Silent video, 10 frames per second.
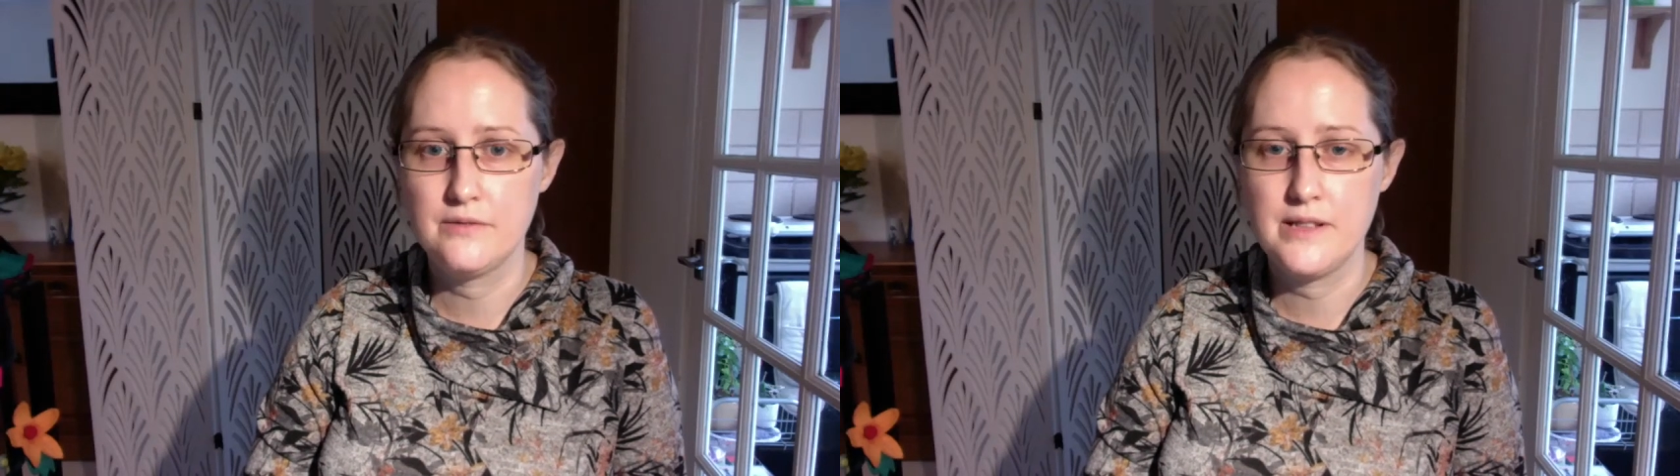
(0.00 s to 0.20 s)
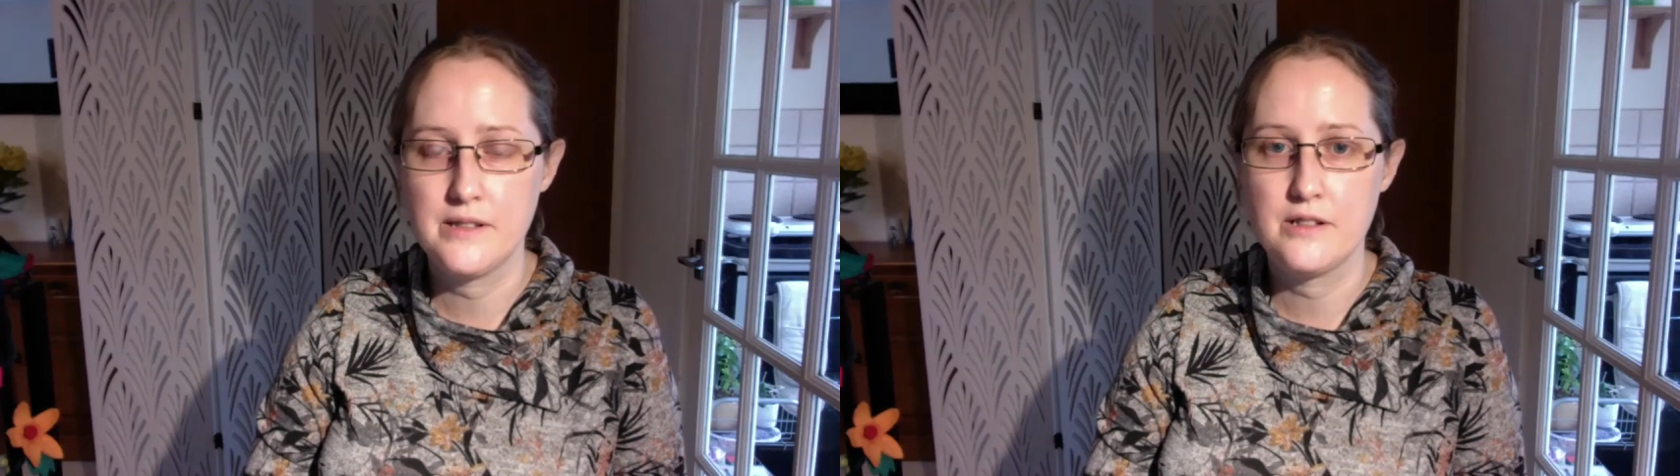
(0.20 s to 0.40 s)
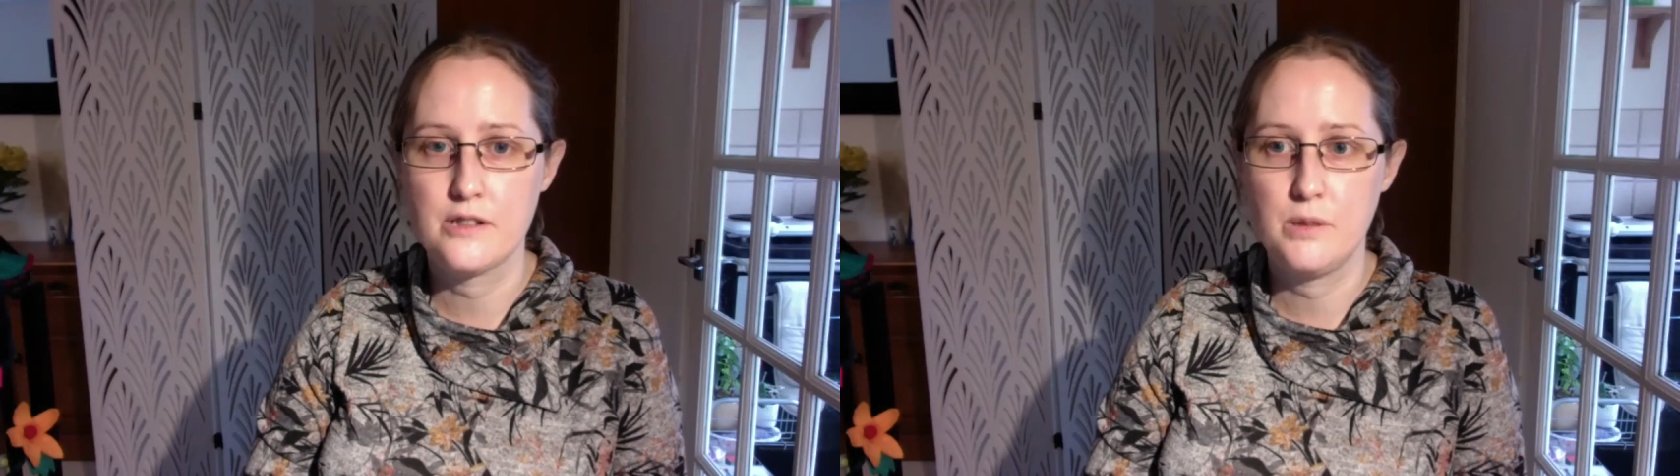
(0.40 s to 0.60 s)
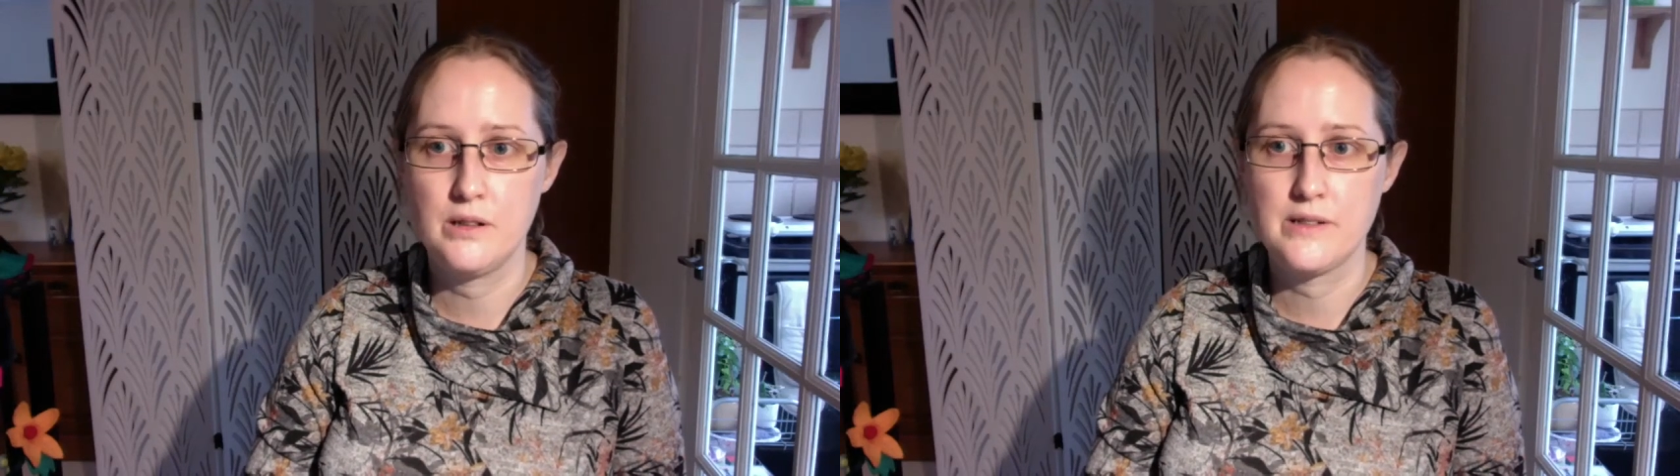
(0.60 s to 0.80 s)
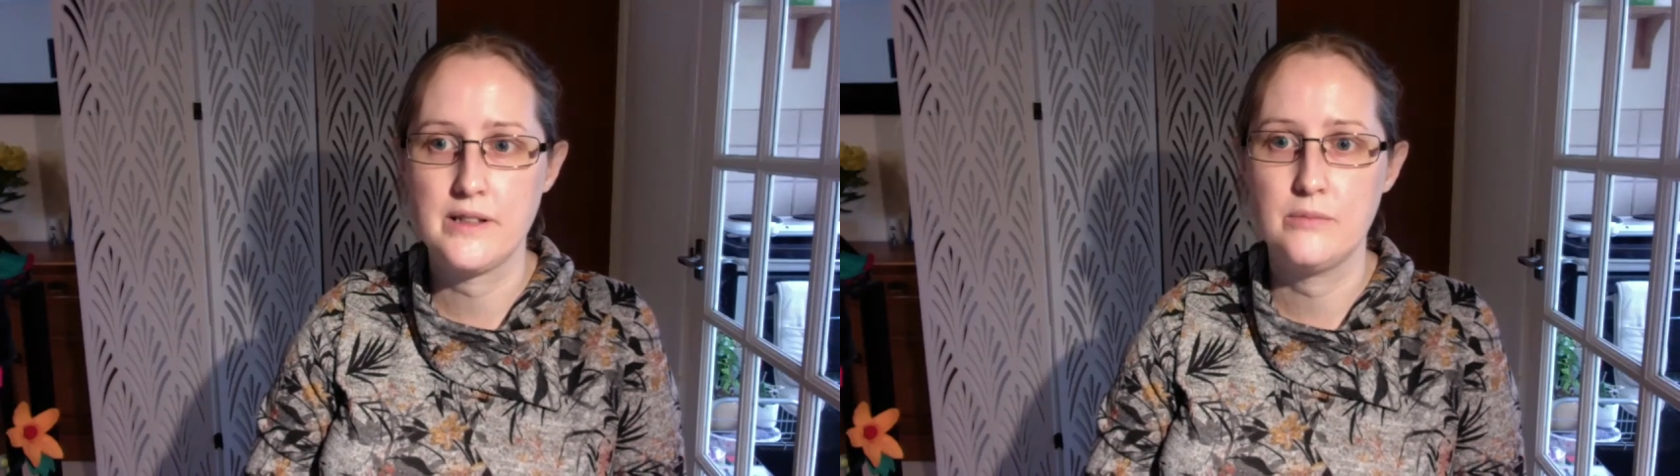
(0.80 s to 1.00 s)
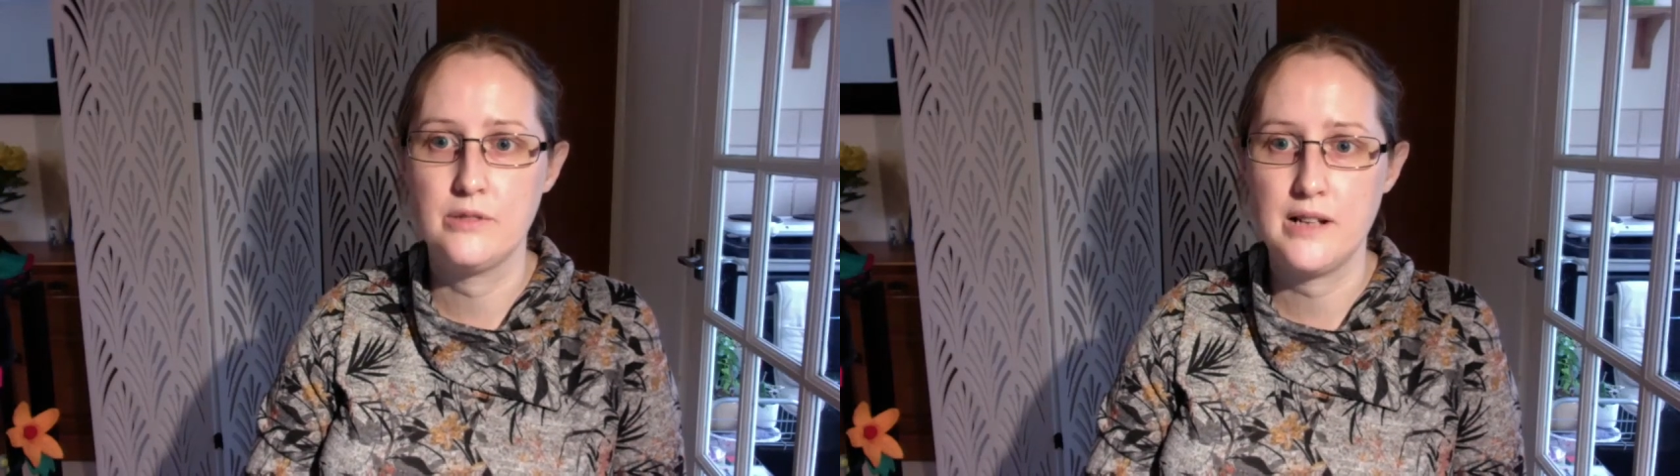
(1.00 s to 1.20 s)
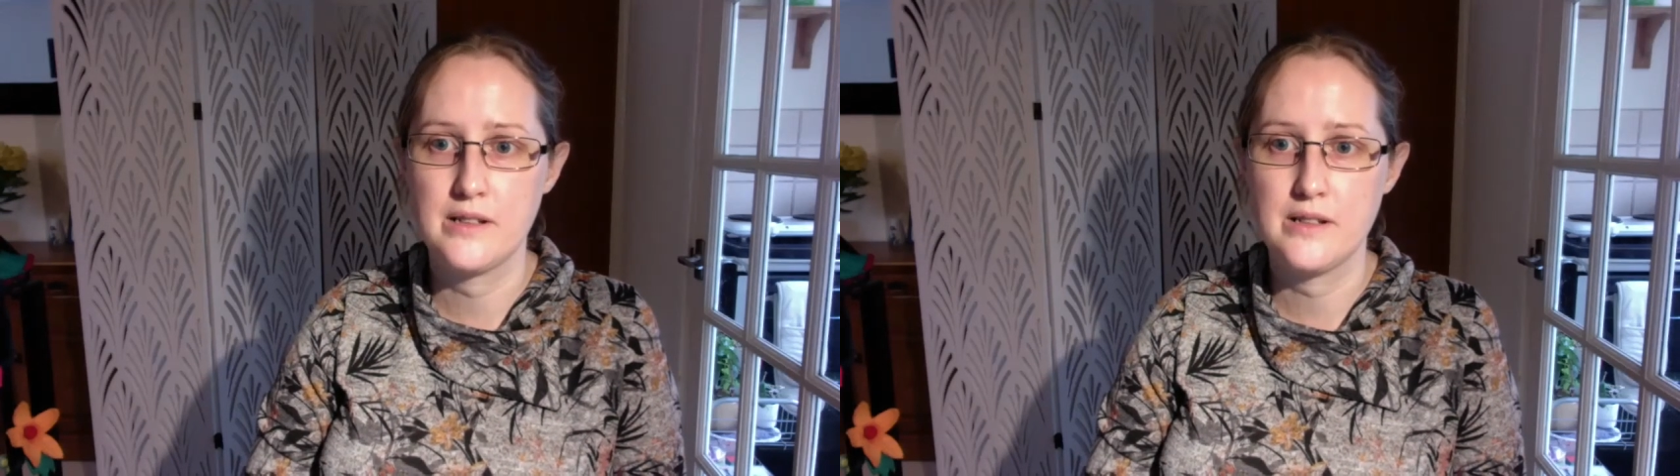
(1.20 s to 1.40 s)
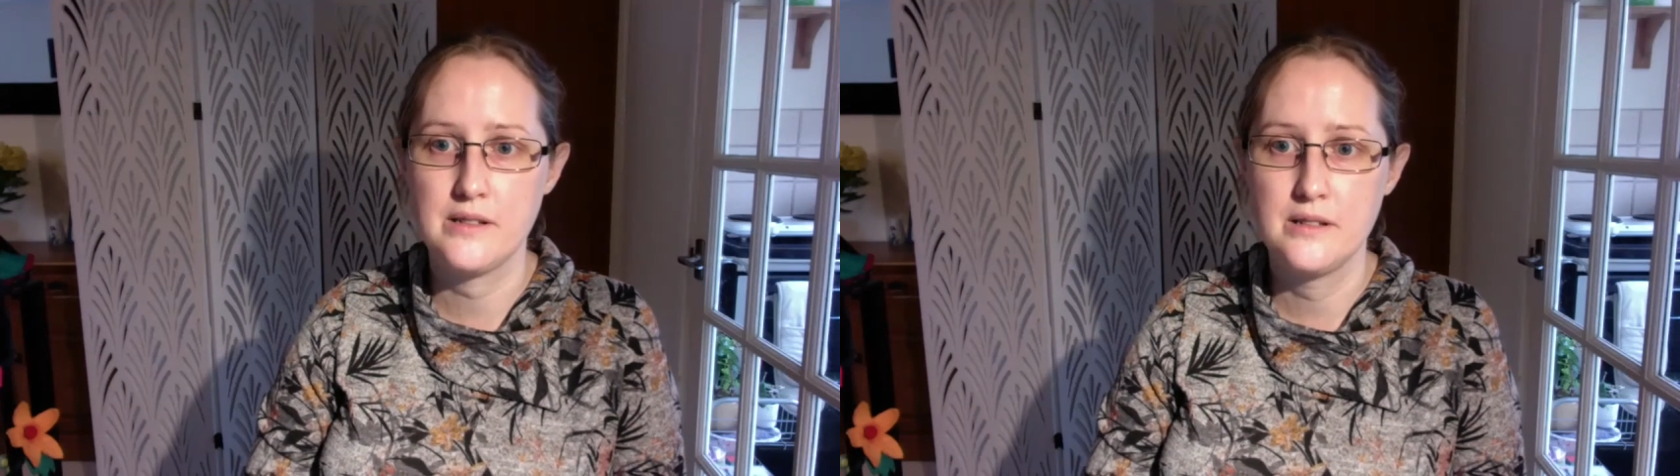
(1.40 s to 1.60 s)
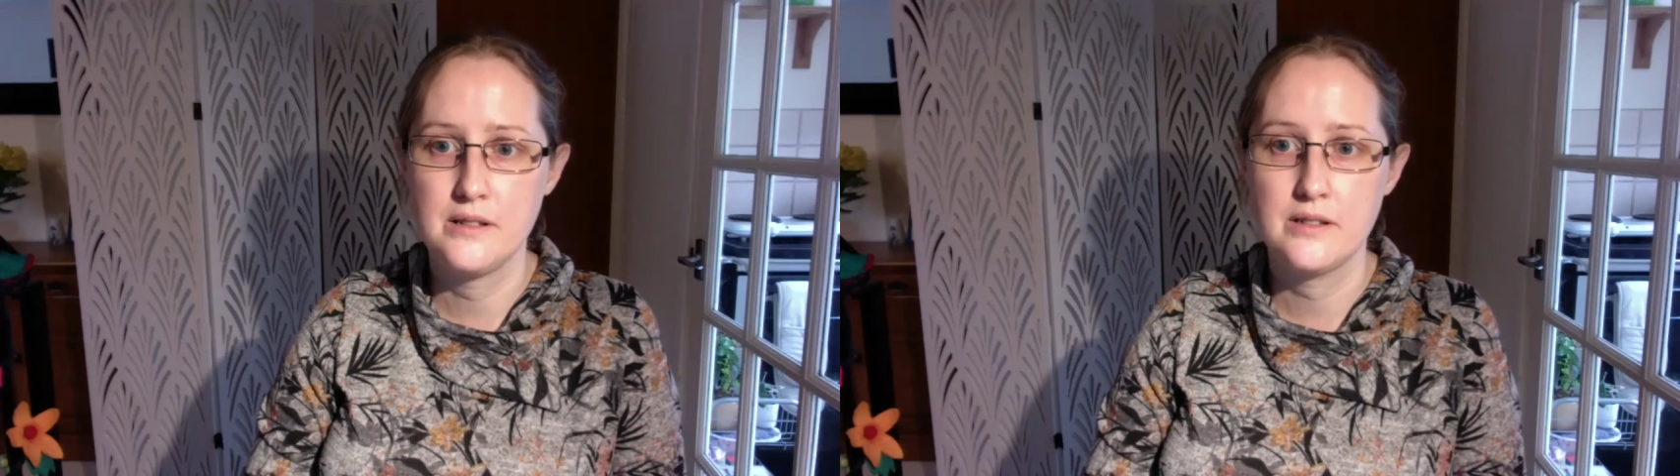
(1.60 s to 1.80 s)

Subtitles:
research, policy and practice,